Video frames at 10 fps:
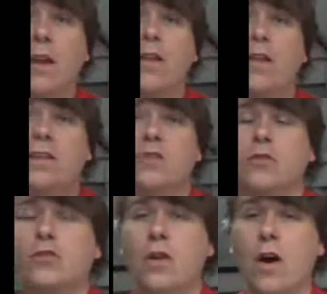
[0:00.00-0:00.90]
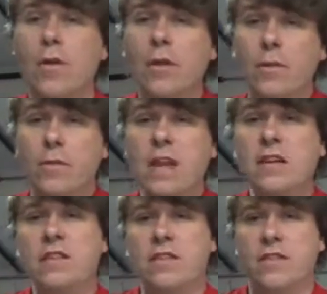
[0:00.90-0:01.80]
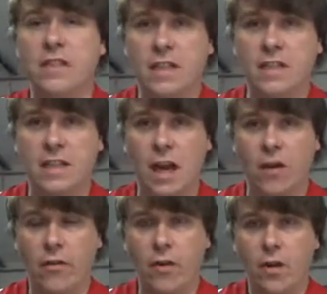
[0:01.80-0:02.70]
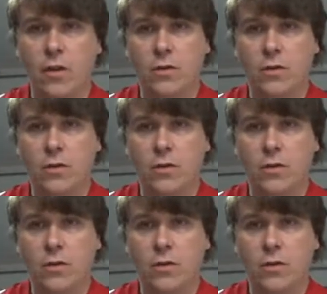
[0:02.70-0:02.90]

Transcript: this is also a little mini series in itself.